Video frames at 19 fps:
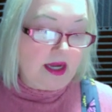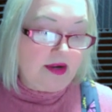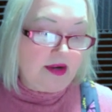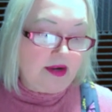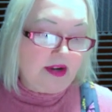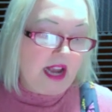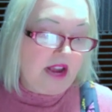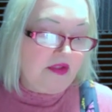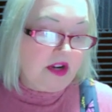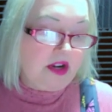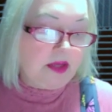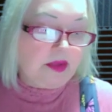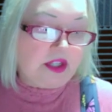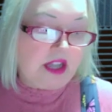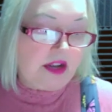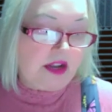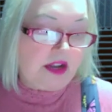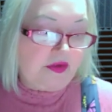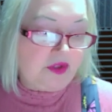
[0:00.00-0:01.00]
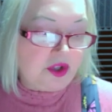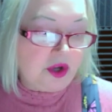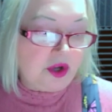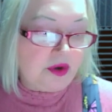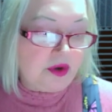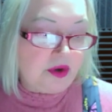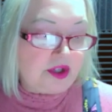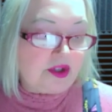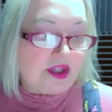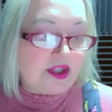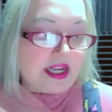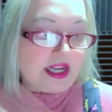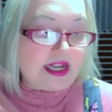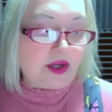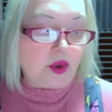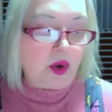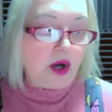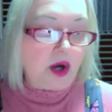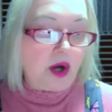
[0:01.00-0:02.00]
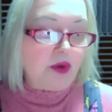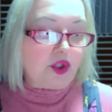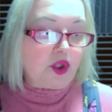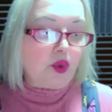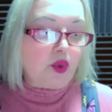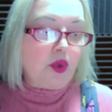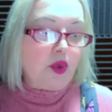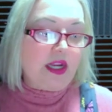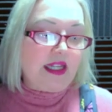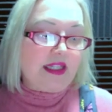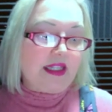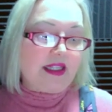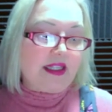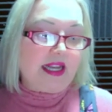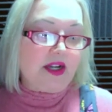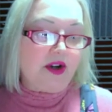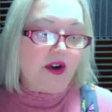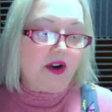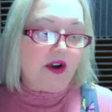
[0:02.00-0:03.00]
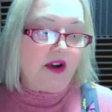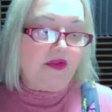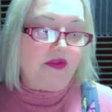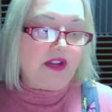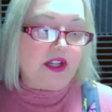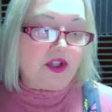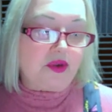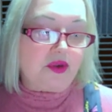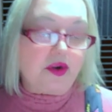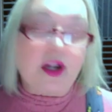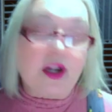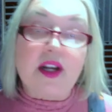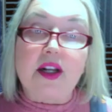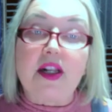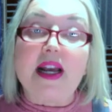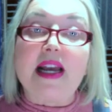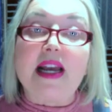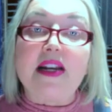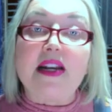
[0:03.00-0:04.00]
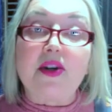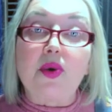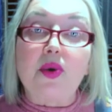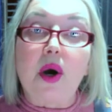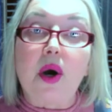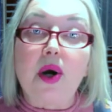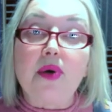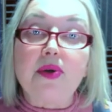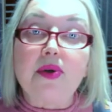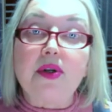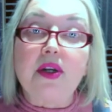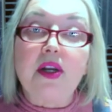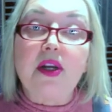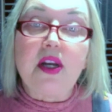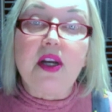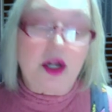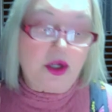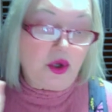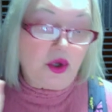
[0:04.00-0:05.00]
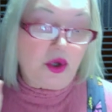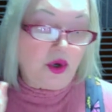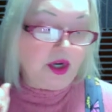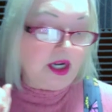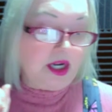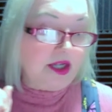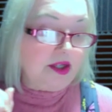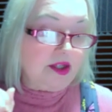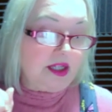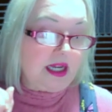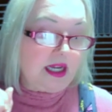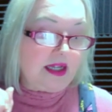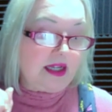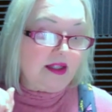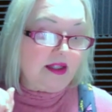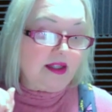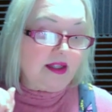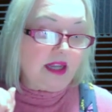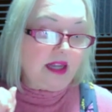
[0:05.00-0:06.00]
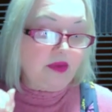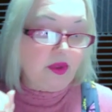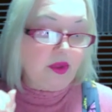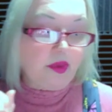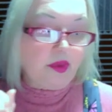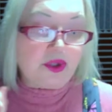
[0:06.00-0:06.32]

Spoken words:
David himself was known as the, quote, sweet singer of Israel, end quote, according to 2 Samuel